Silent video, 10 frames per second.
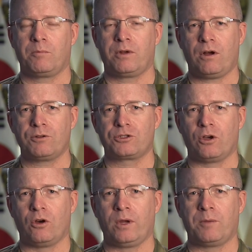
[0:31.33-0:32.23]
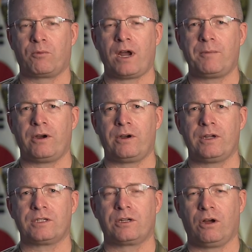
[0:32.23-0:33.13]
but also in
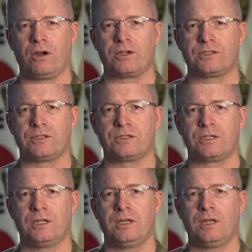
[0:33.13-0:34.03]
primaries and caucuses